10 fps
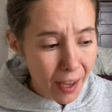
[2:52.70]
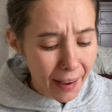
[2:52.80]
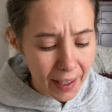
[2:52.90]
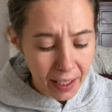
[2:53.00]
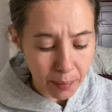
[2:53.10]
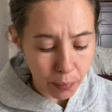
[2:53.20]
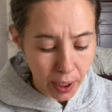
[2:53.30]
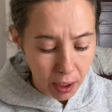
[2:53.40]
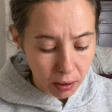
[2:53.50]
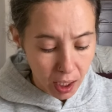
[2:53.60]
and it can
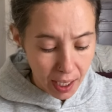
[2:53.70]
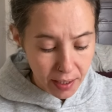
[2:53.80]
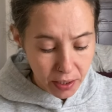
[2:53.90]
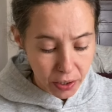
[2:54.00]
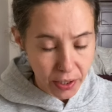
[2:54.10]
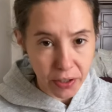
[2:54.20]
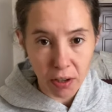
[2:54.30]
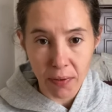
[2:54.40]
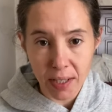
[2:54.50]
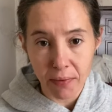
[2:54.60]
bring a lot to the
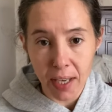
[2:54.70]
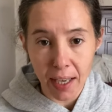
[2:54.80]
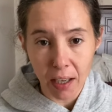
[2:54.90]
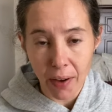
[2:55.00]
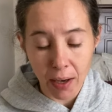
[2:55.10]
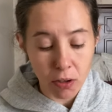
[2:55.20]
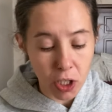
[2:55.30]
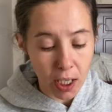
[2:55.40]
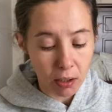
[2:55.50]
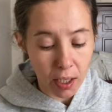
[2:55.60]
surface of negative
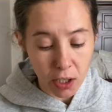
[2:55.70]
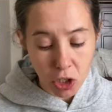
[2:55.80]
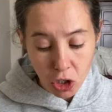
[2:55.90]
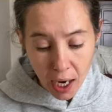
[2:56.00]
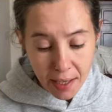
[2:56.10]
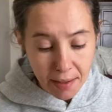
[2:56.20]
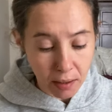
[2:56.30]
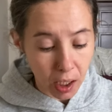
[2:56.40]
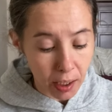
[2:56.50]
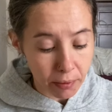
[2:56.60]
energy, a lot of stress, a
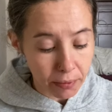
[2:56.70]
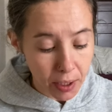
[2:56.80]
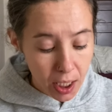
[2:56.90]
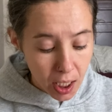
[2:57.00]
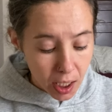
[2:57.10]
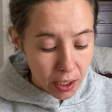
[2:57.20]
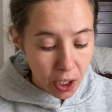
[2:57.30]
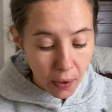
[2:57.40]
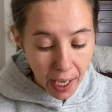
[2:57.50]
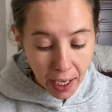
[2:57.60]
lot of, you
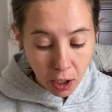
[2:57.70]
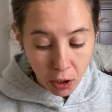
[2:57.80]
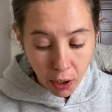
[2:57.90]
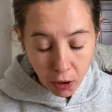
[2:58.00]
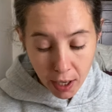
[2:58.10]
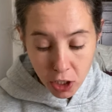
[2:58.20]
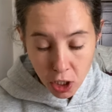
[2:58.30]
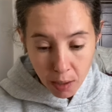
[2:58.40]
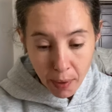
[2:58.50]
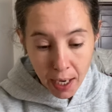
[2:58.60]
know, anger,
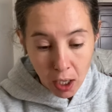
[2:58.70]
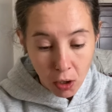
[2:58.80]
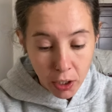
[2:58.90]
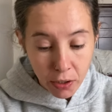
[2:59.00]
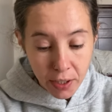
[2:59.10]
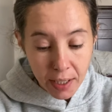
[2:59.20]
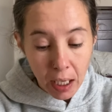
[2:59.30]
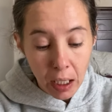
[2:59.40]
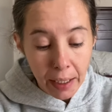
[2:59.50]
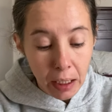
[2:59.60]
aggression, depending on your
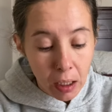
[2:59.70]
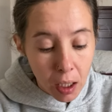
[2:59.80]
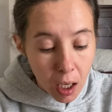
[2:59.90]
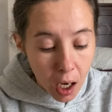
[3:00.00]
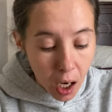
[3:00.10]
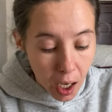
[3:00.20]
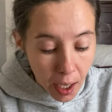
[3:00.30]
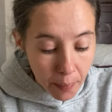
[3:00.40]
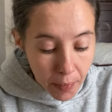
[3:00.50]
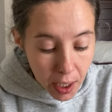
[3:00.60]
sign.
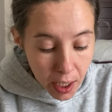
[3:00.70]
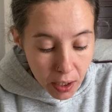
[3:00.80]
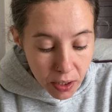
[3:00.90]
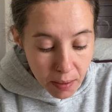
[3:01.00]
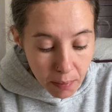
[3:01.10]
Um, to